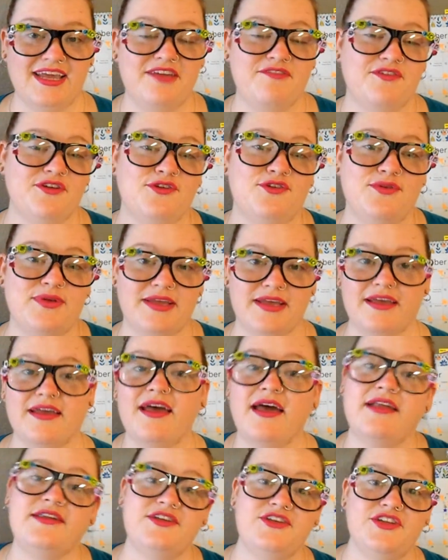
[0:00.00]
if you're doing
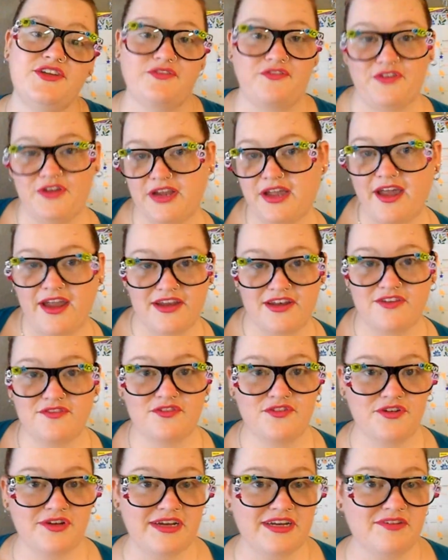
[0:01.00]
a different kind
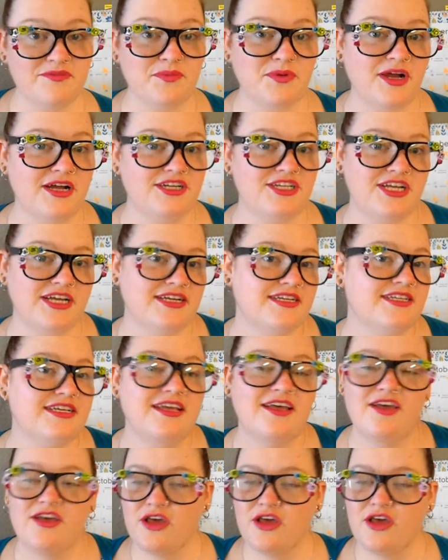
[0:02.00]
of creative project.